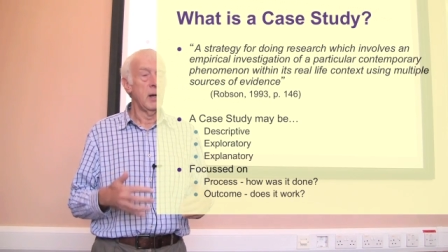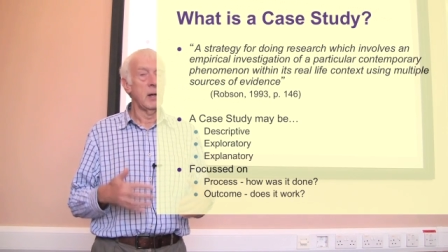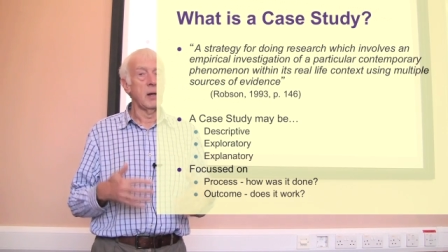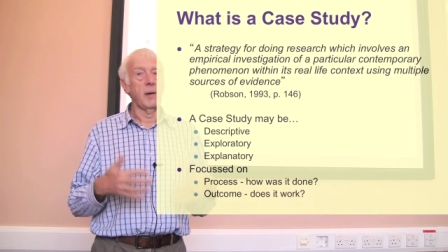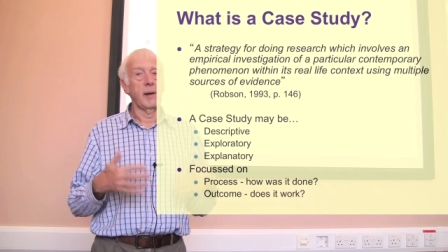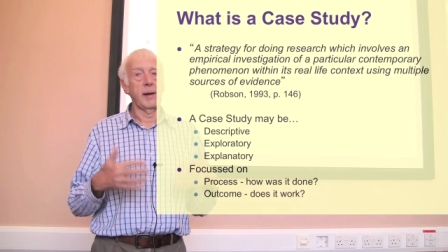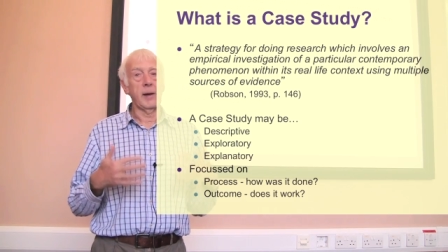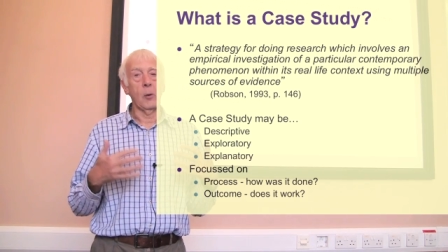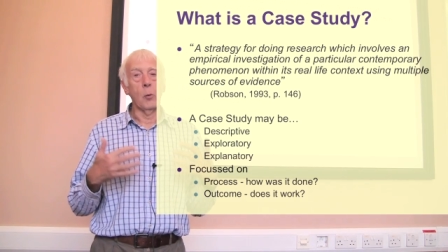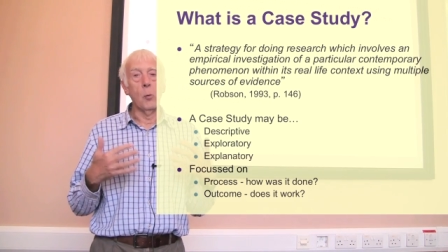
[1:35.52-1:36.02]

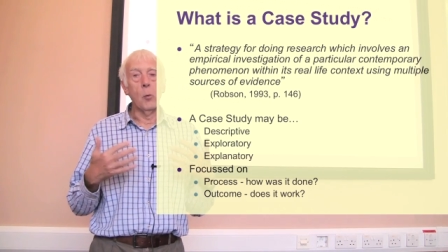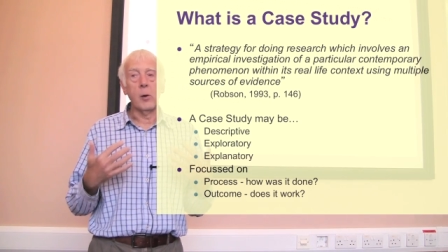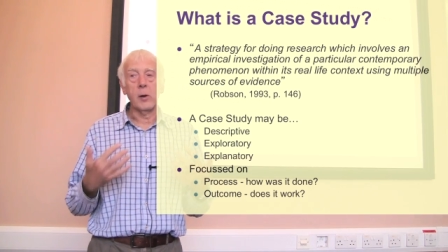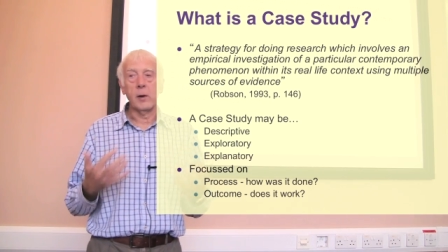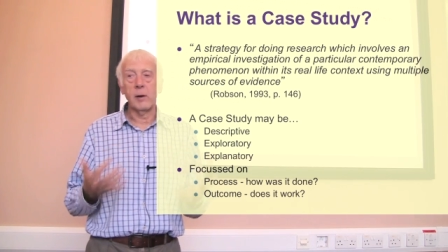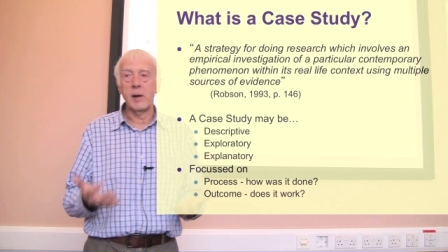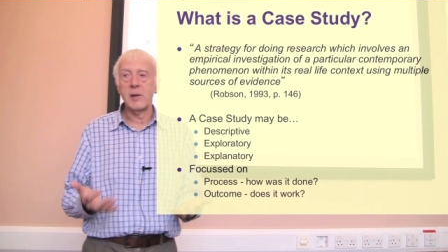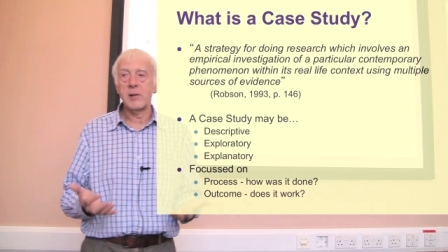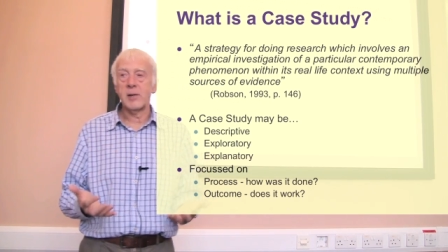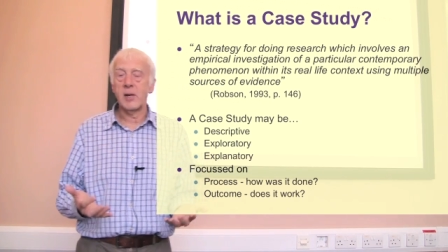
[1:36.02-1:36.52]
like
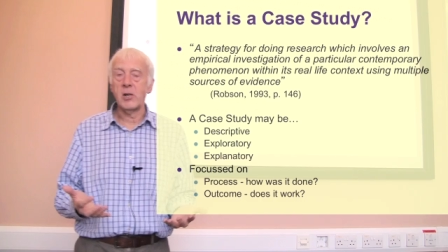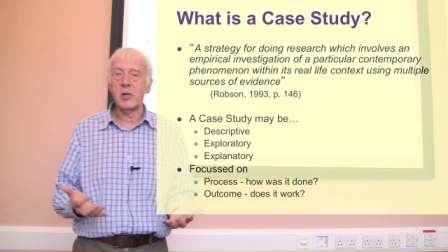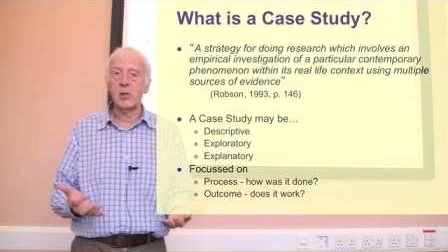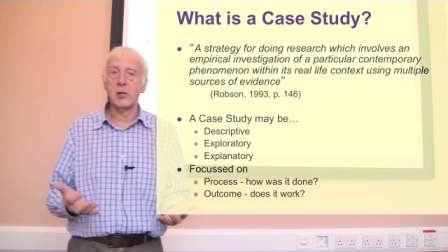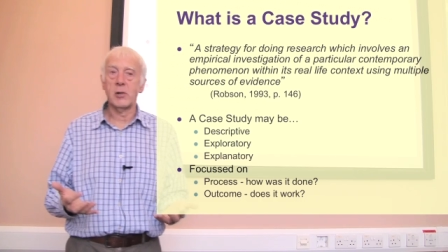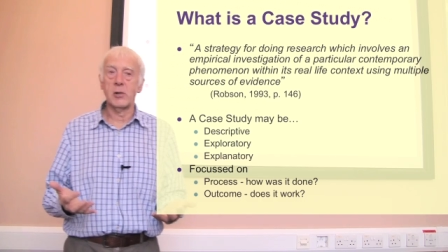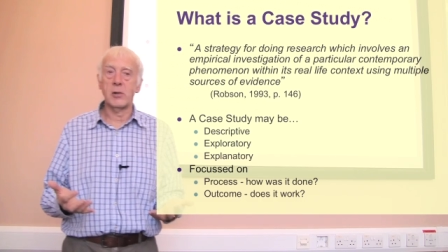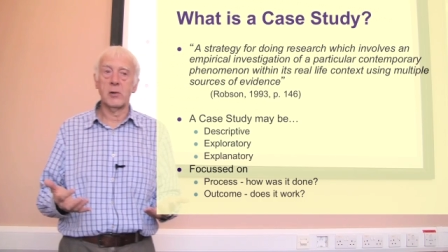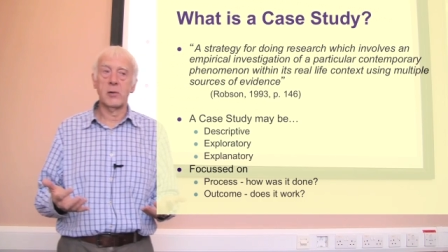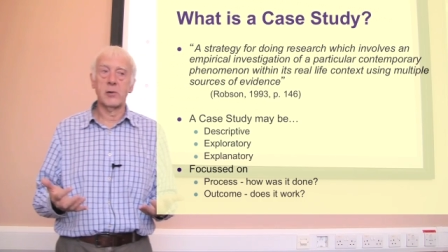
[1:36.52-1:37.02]

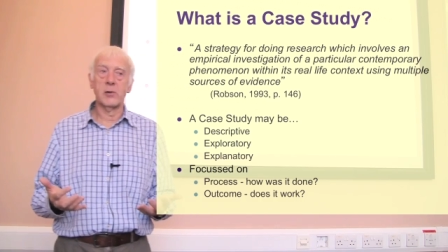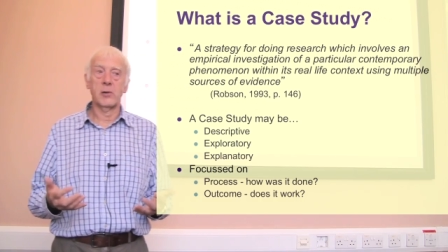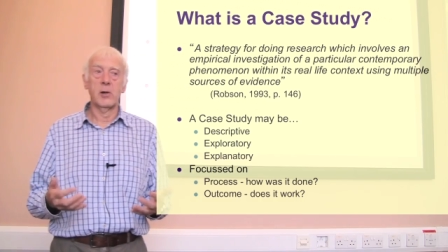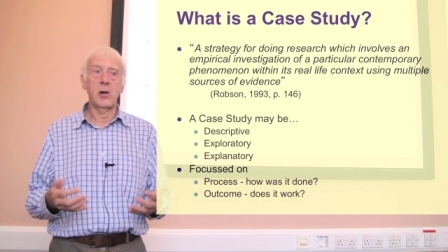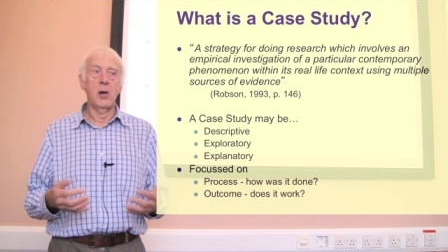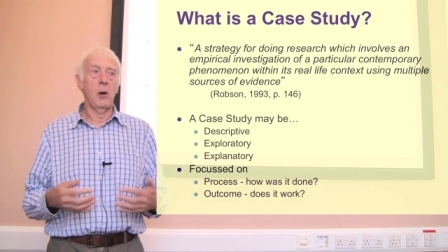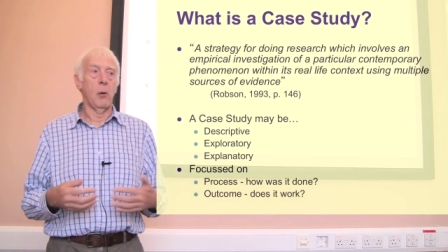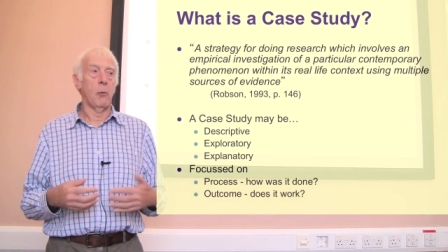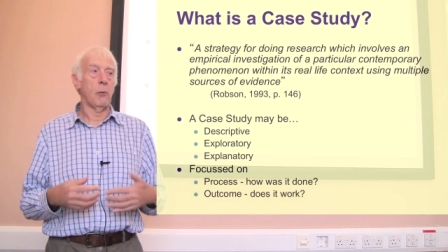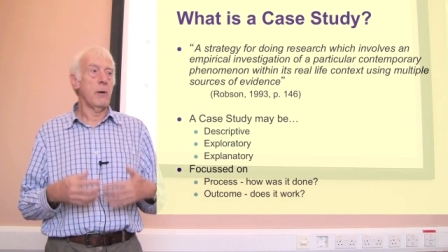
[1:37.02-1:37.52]
organisations
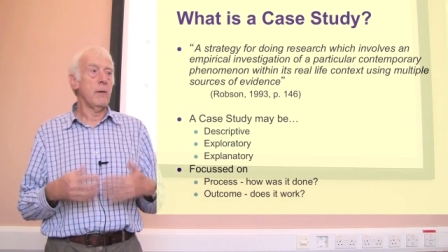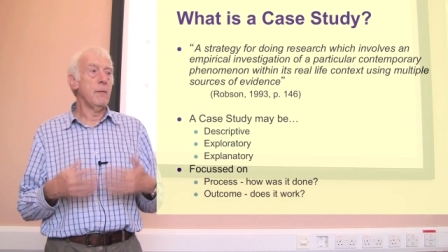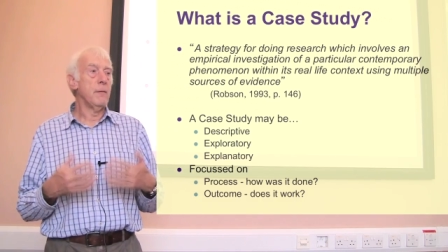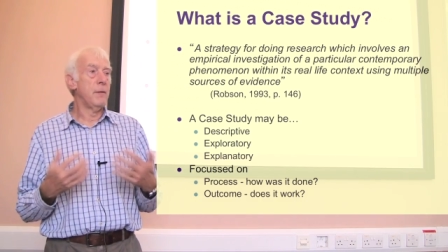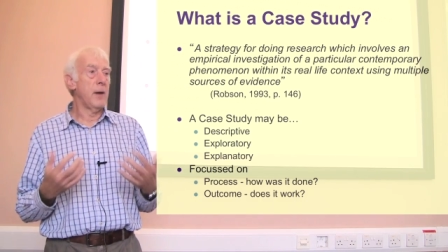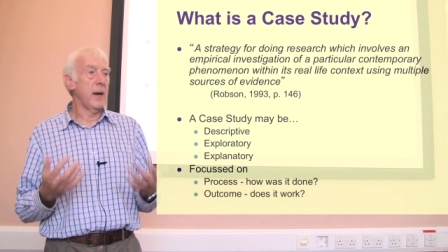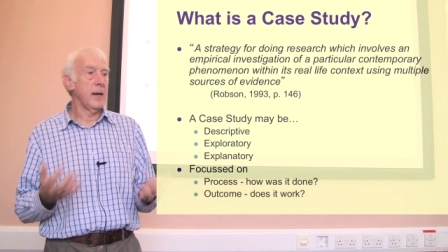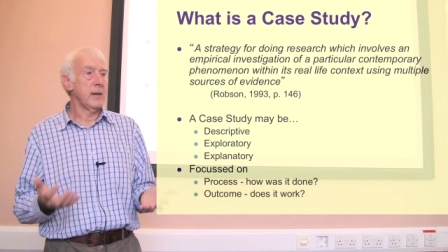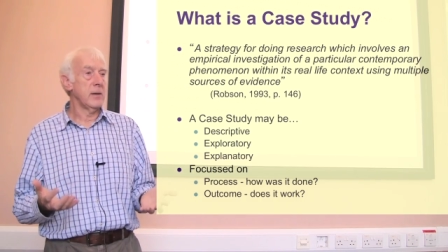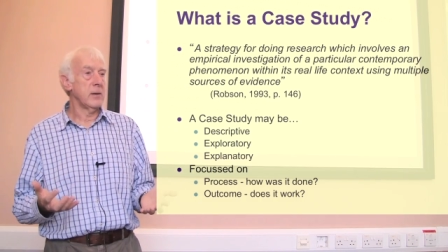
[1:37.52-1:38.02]
or
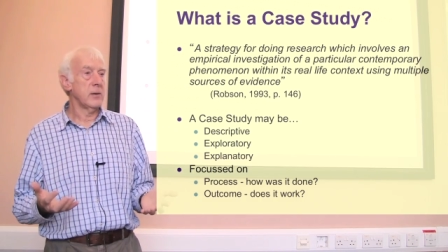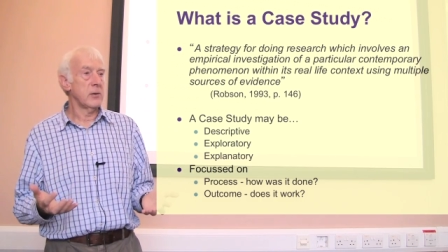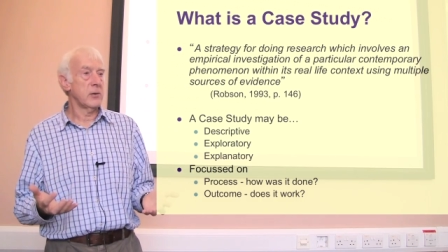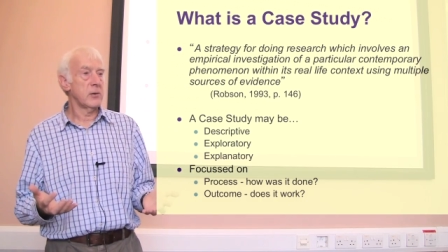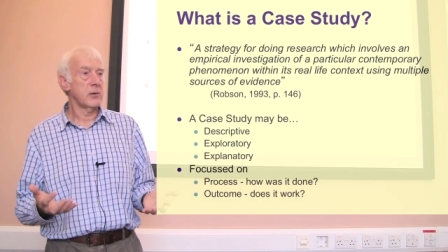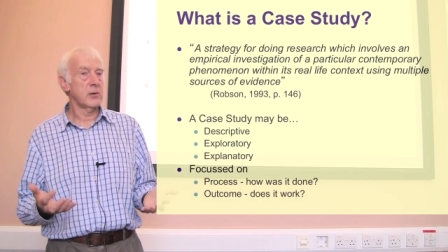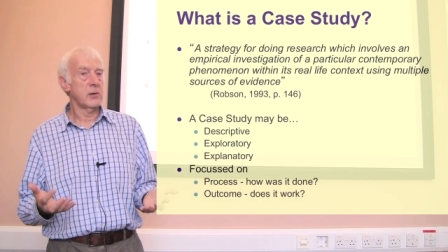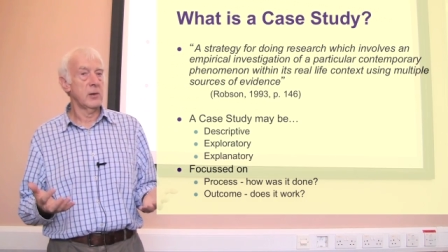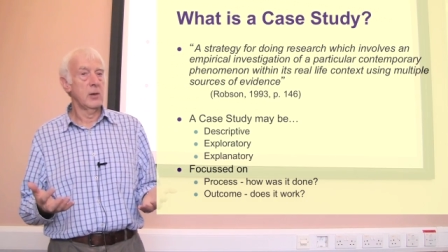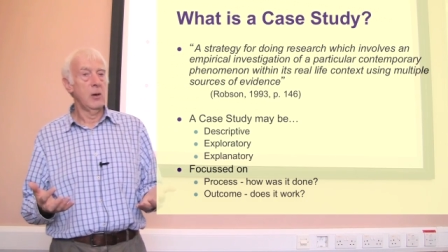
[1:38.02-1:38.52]

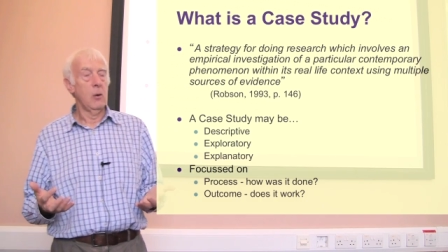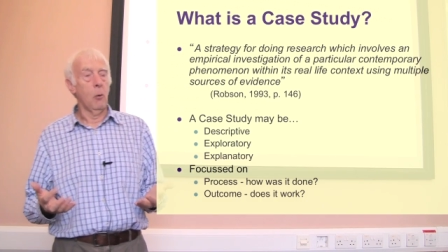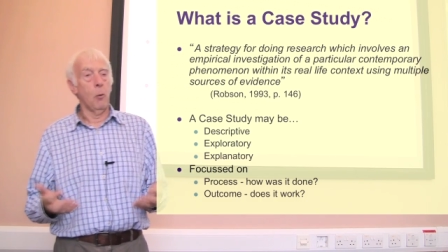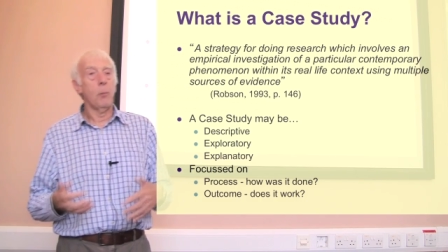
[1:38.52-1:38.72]
events